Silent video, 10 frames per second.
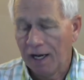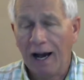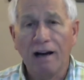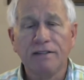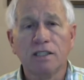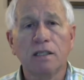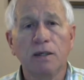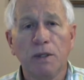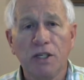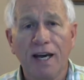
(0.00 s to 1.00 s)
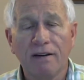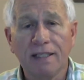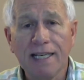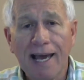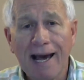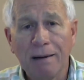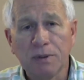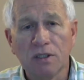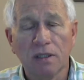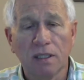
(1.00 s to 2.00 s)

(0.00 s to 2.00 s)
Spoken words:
Obviously, when you have gaps,